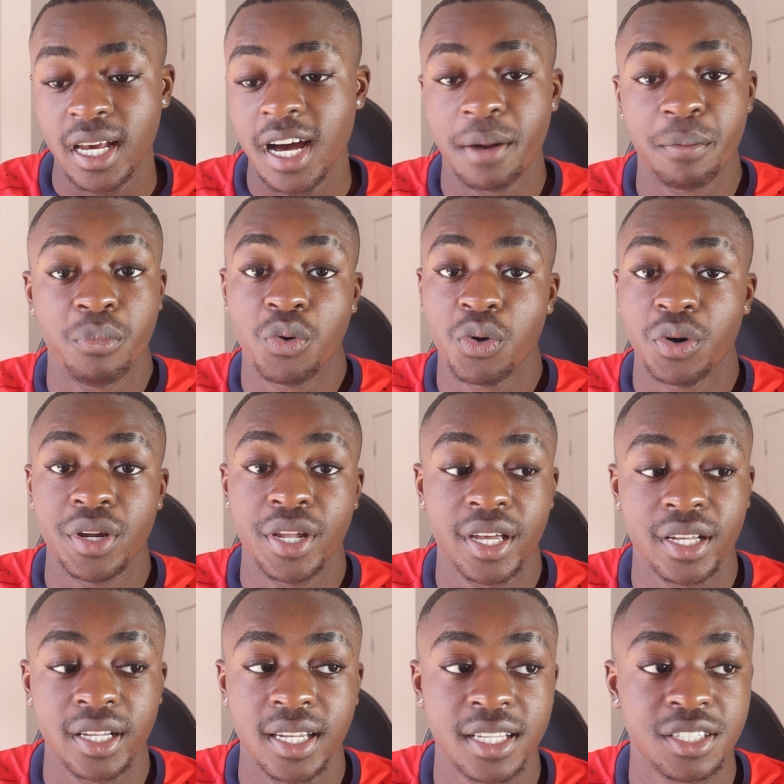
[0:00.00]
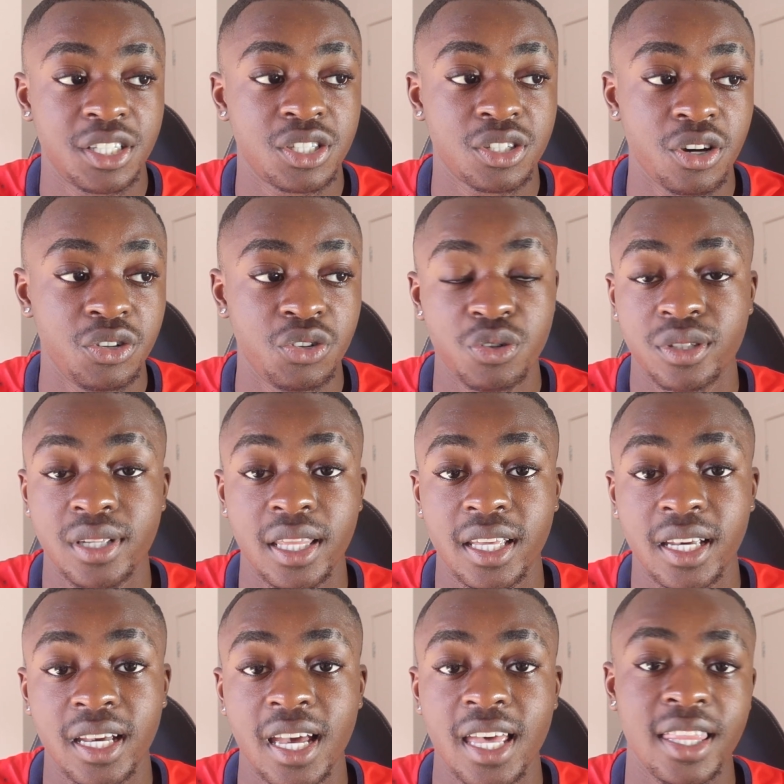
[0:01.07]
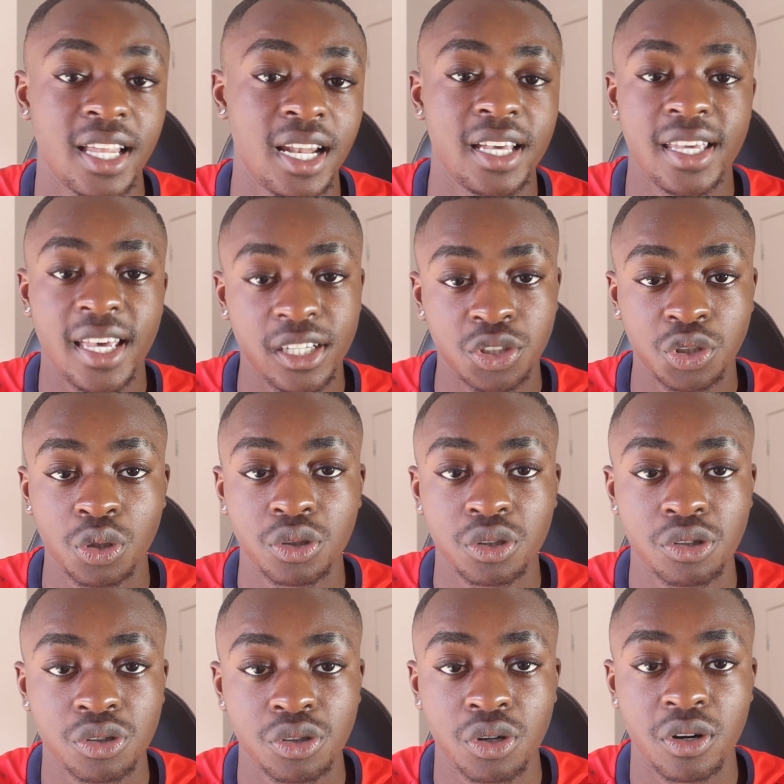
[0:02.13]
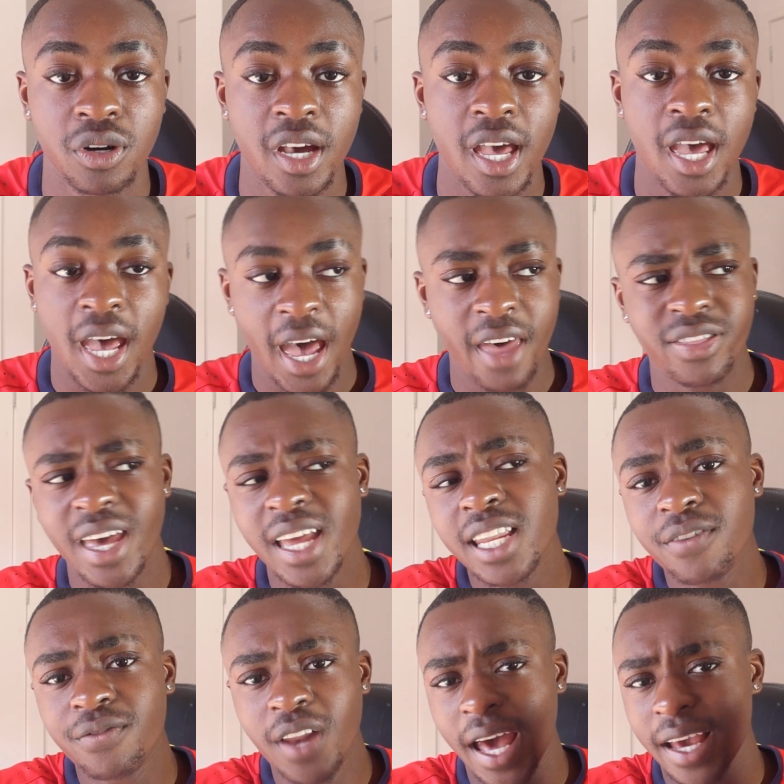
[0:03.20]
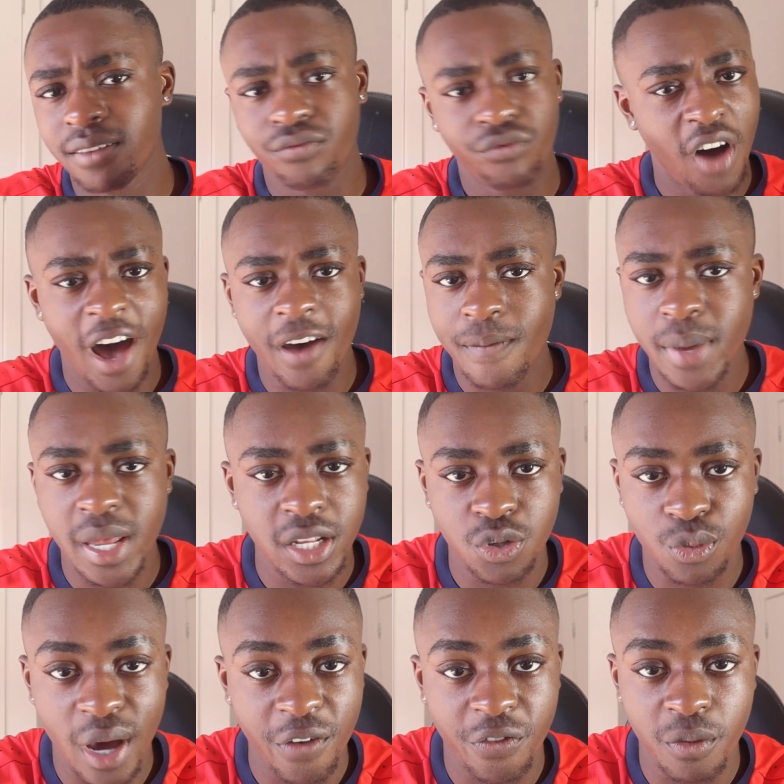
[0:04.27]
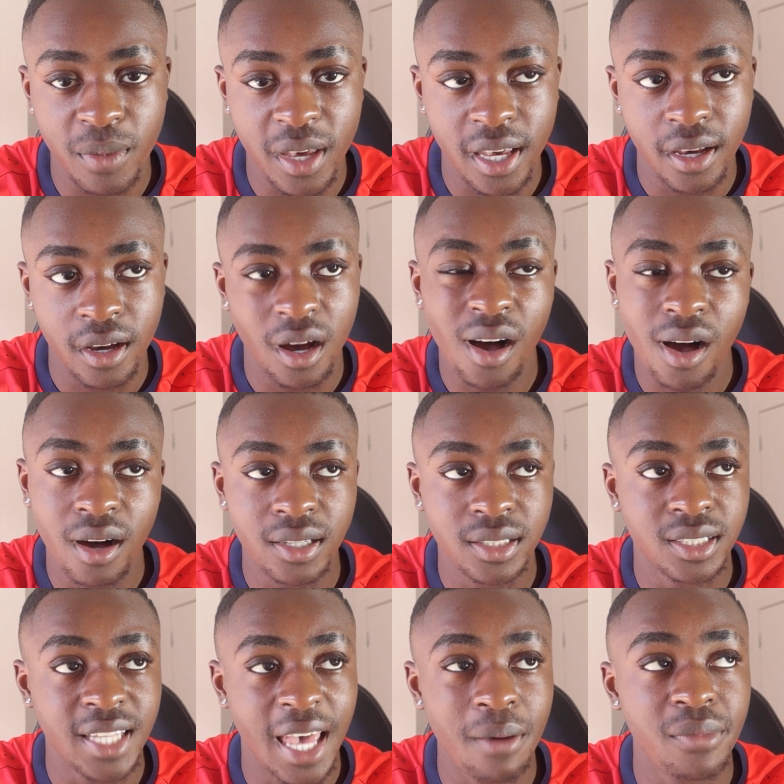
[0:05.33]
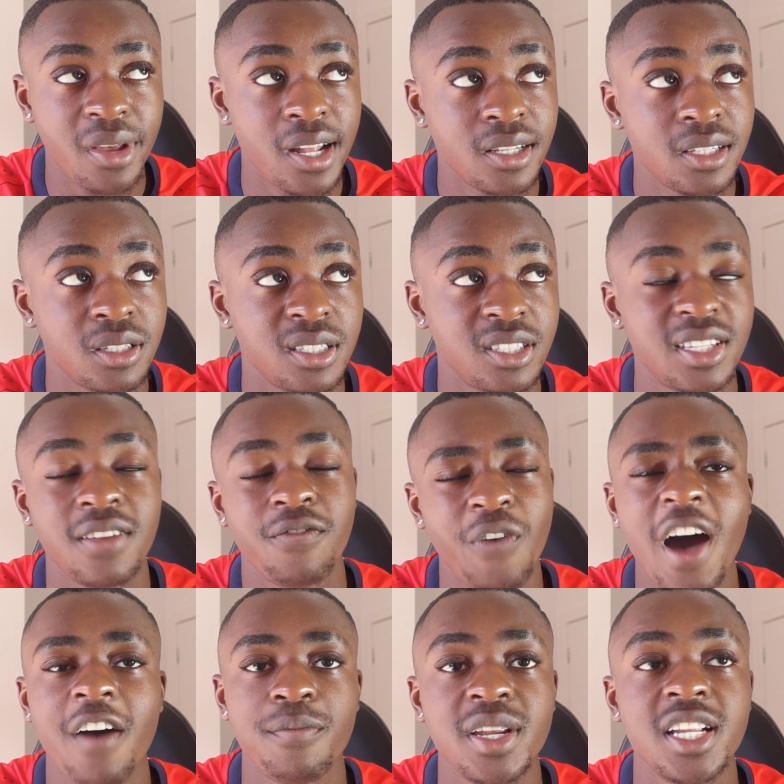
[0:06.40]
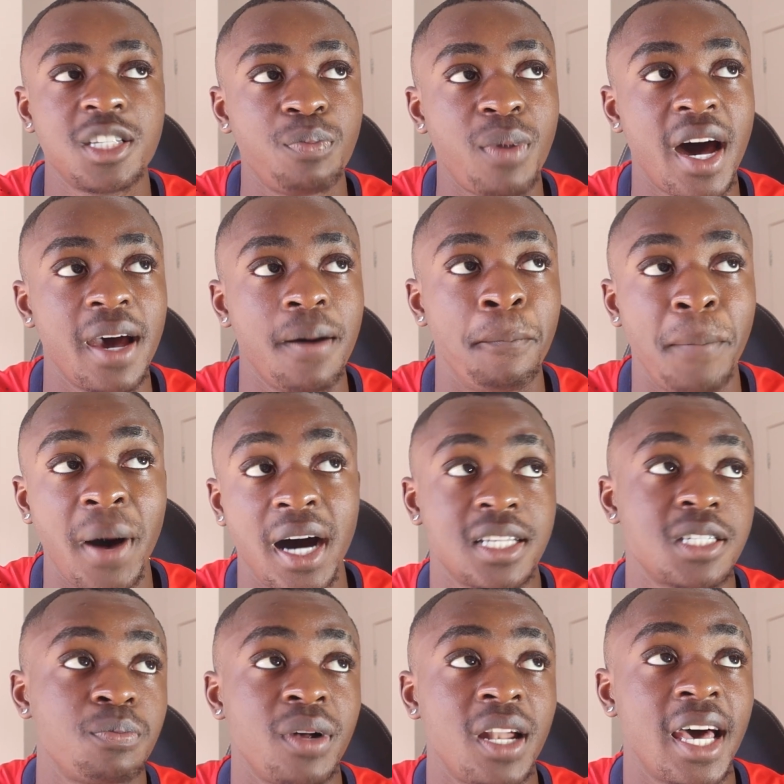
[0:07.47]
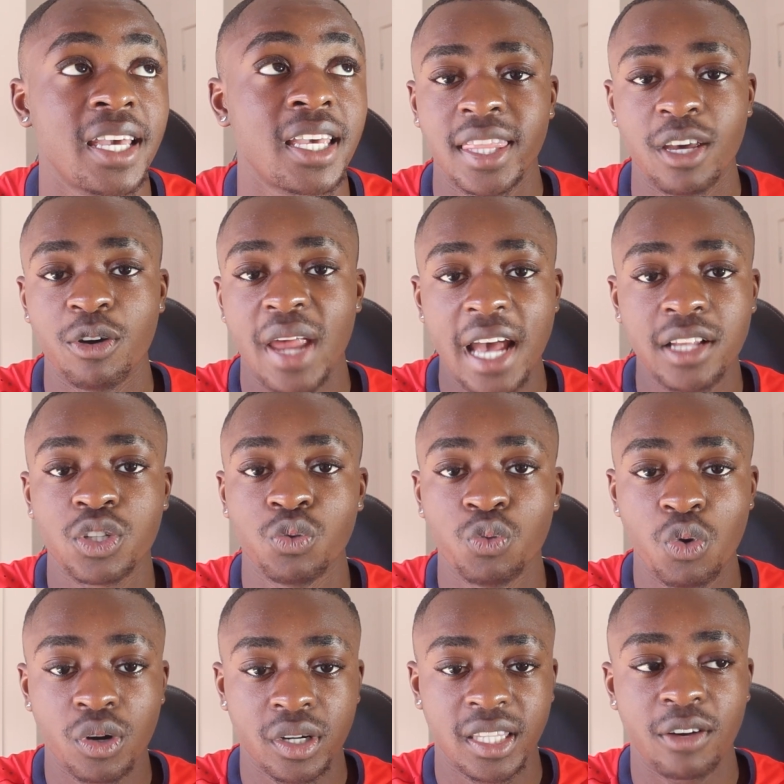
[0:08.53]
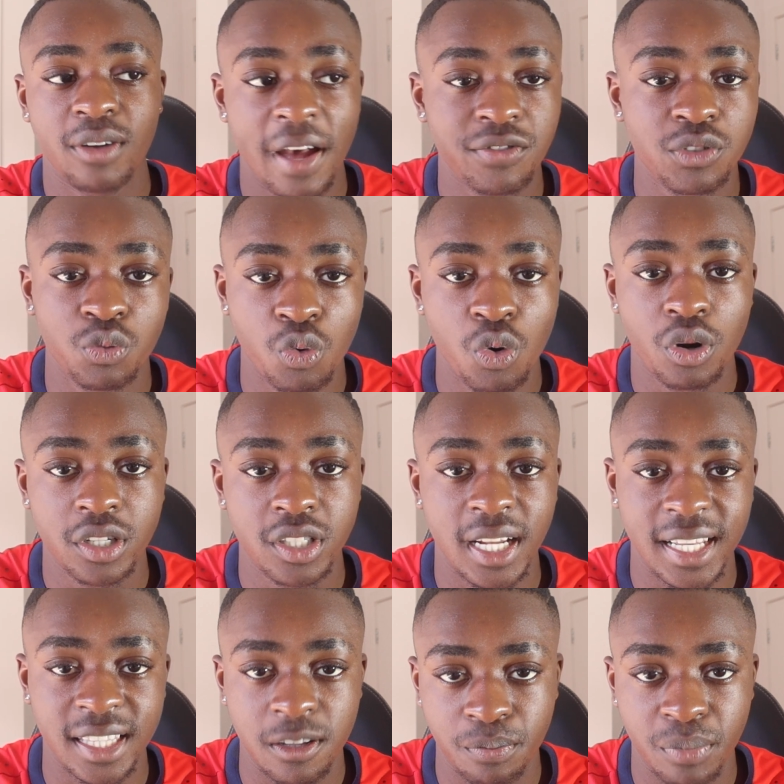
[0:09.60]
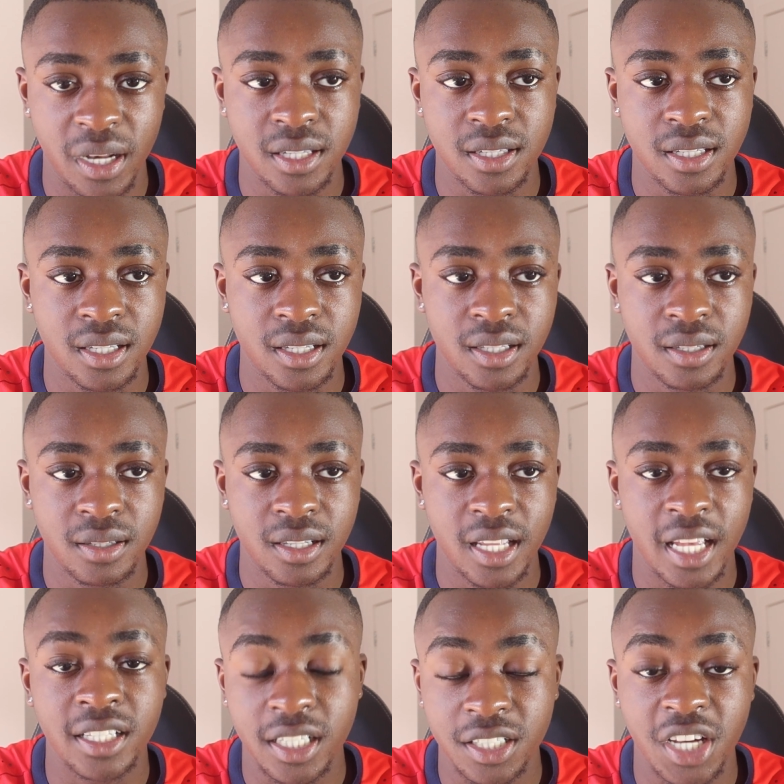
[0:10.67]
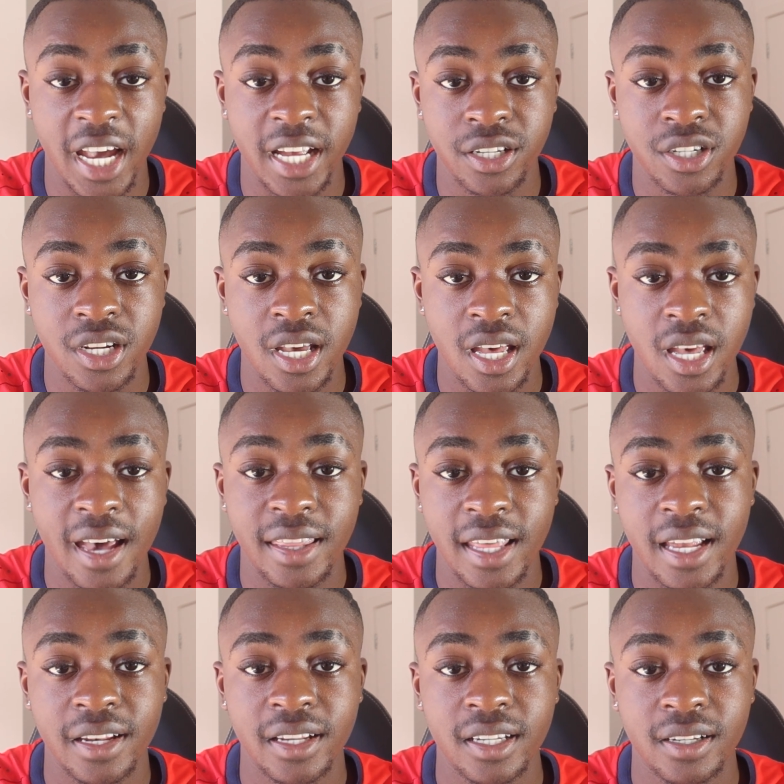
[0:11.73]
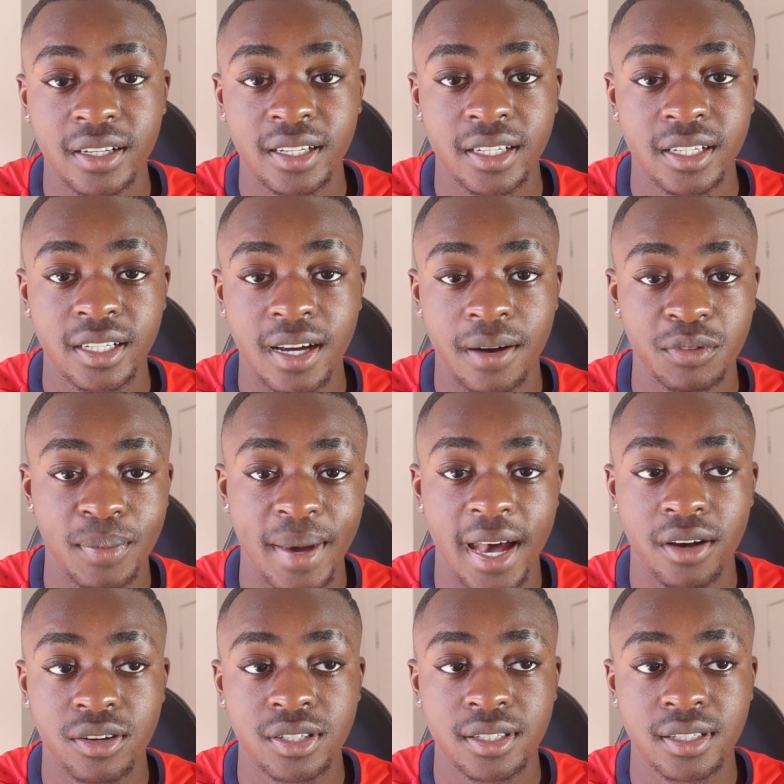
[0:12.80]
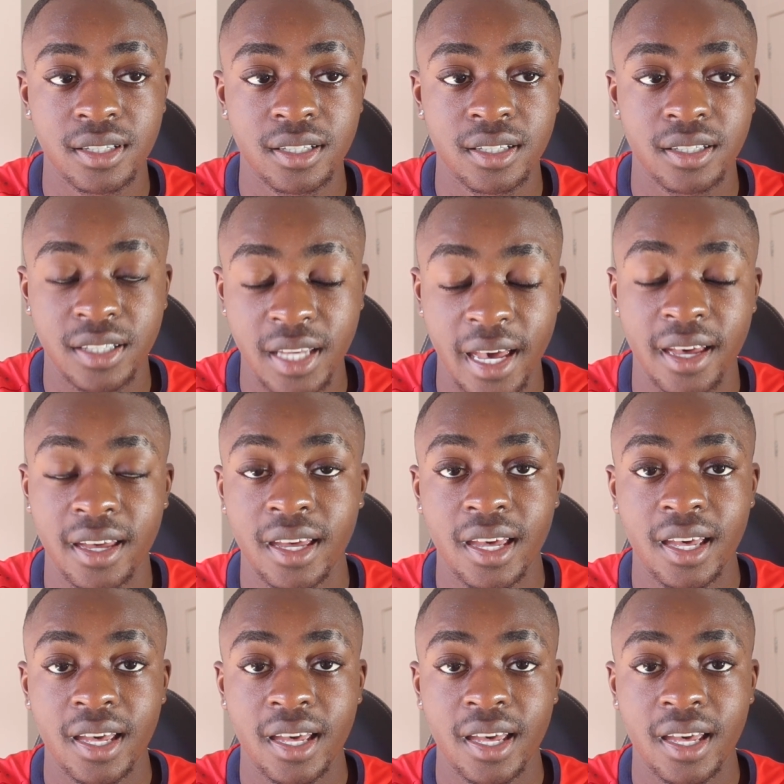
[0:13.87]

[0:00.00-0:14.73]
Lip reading: I'm bored, let's just go do something. And they're like, yeah, sure. And they lived like 5 minutes away from me. 10 minutes, 5 minutes by a bus, but like they would have to walk to like the bus interchange and then come to my house. Yeah.